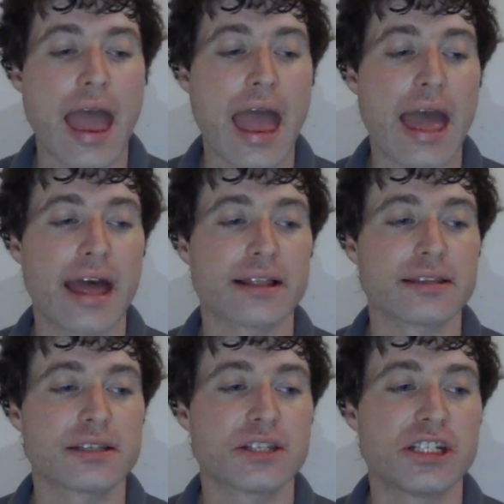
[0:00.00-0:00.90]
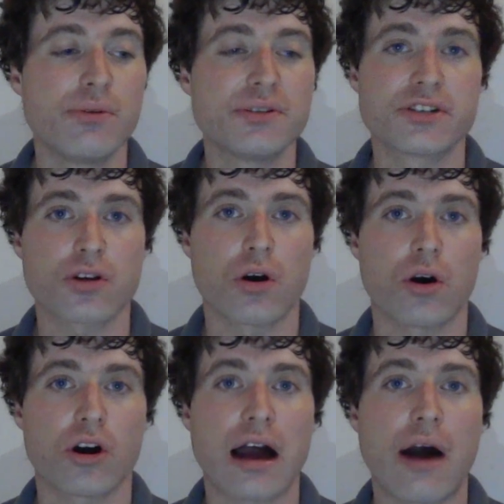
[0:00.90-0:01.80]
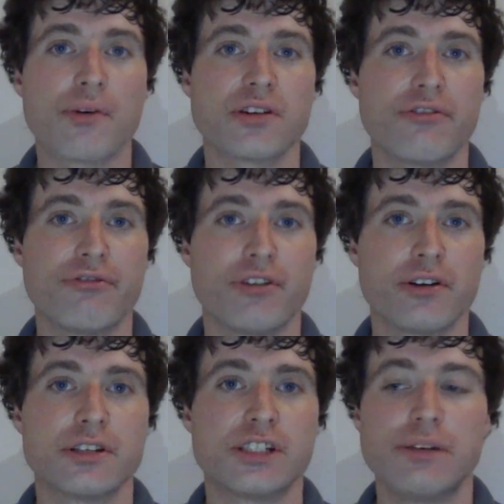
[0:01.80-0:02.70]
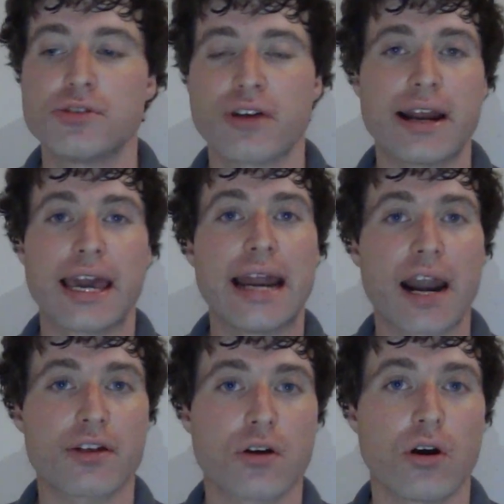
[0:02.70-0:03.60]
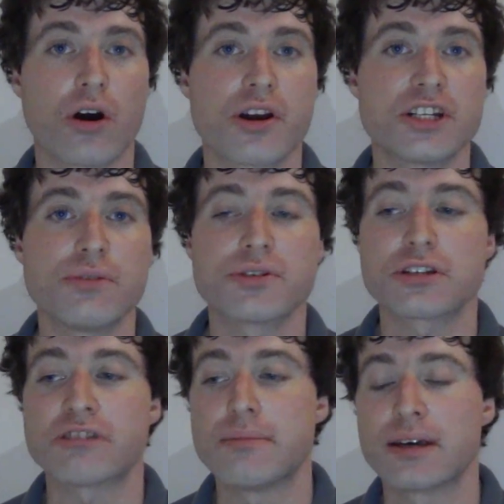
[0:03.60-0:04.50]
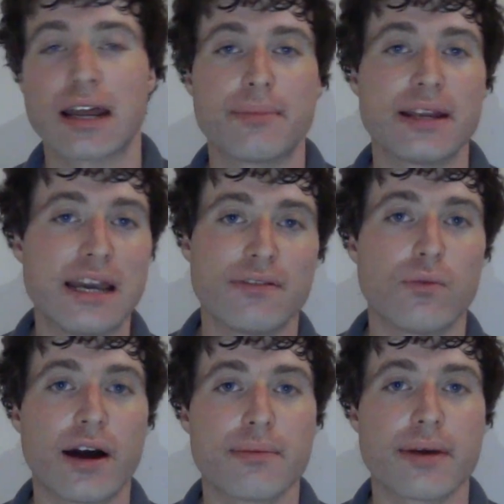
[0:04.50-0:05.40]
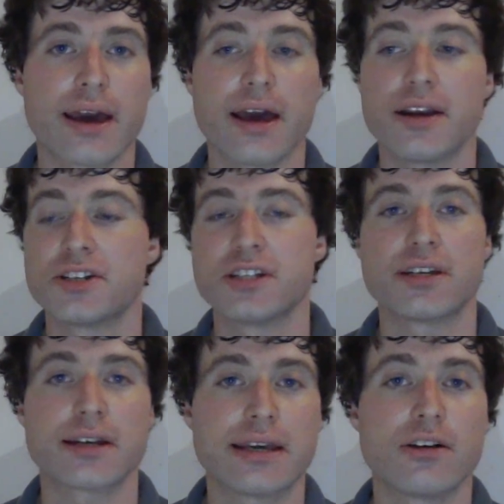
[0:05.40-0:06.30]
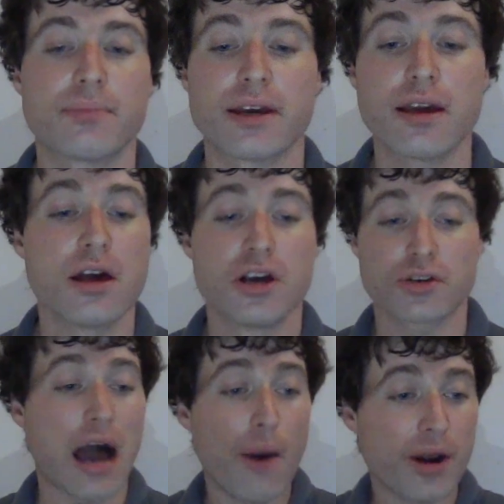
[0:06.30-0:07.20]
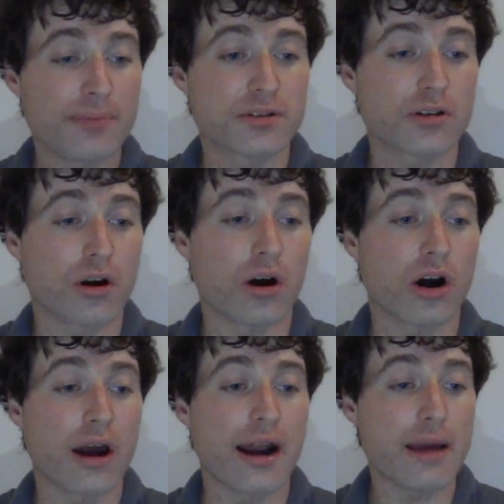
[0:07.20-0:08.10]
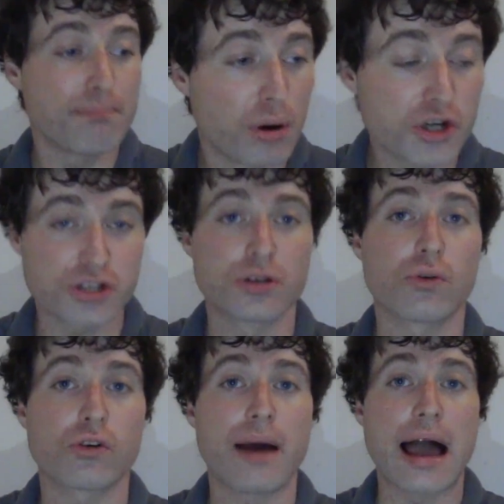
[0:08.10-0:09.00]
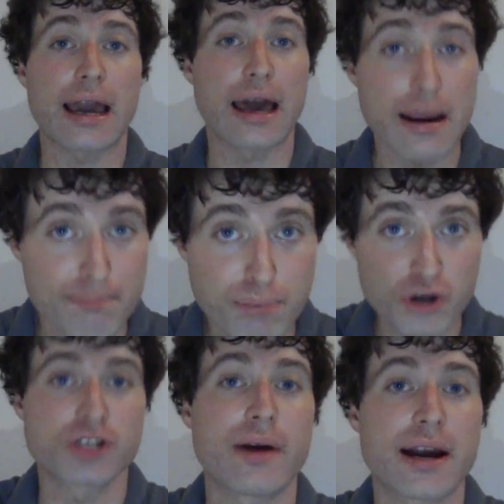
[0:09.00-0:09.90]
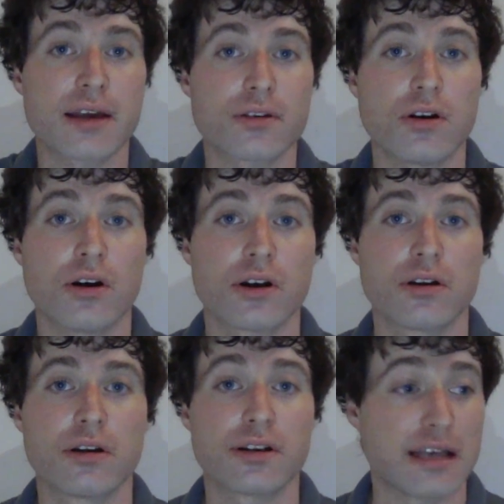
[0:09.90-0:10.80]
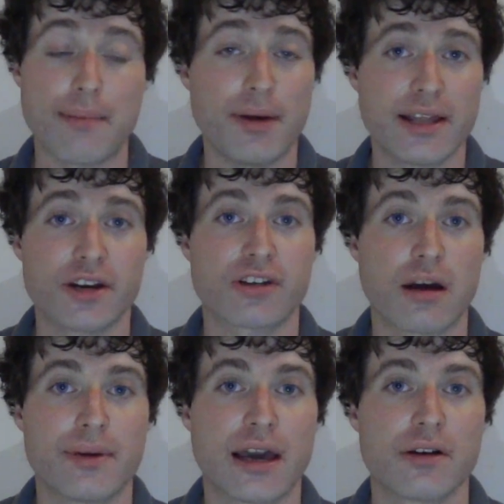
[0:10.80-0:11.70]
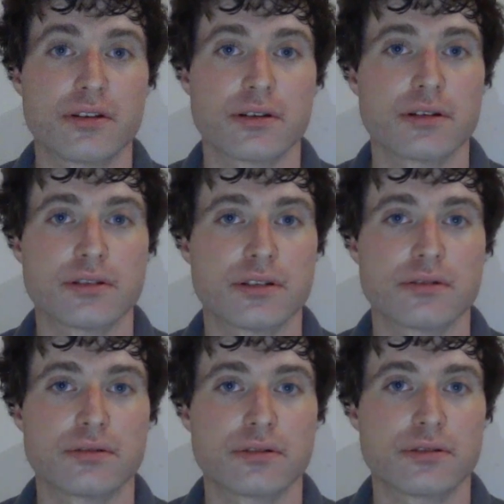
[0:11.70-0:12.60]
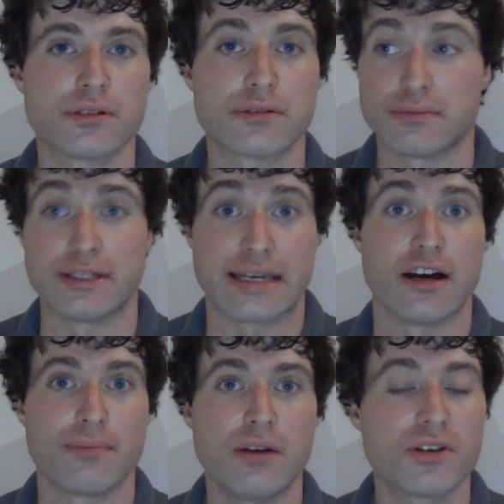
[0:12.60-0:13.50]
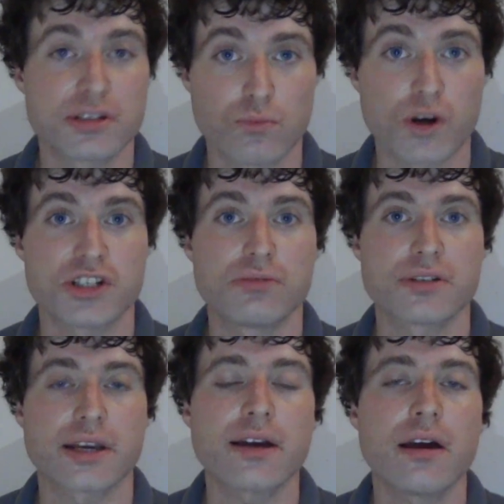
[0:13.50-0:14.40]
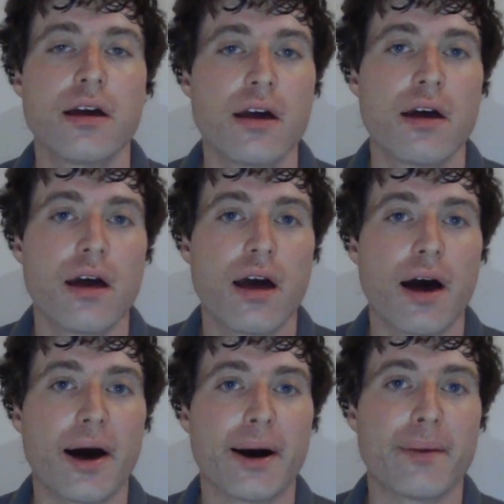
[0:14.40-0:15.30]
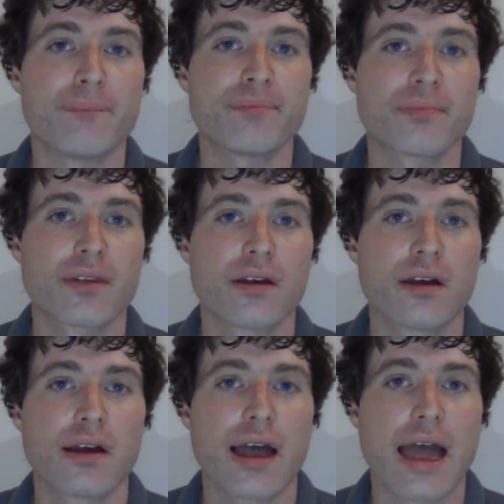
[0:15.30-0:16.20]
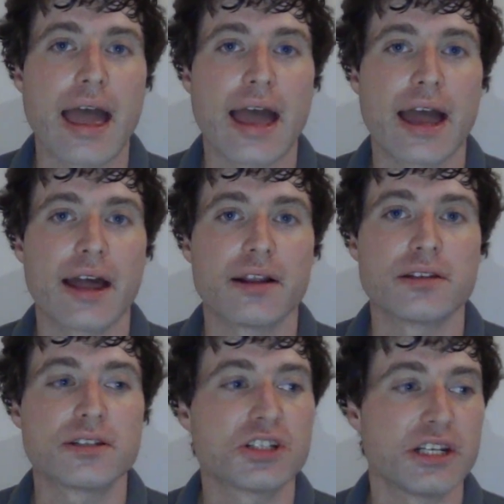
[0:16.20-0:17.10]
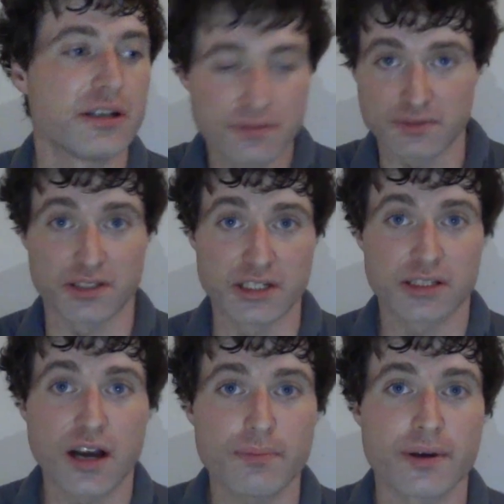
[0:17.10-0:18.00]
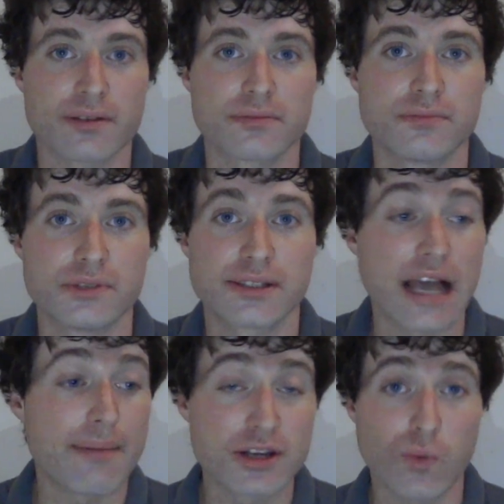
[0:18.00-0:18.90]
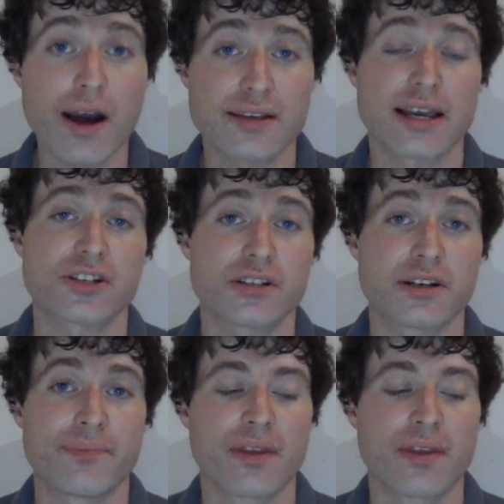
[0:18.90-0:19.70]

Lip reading: And she was in her car, I was on foot. She was trying to get out of the car and she was screaming that I'm an evil white man and she's gonna kill me. So I went up to the car and I pushed the door back and I pushed her back in the car. Because I'm not letting her coming out to kill me, which is what she was saying. And she stuck me. She stabbed me twice, actually.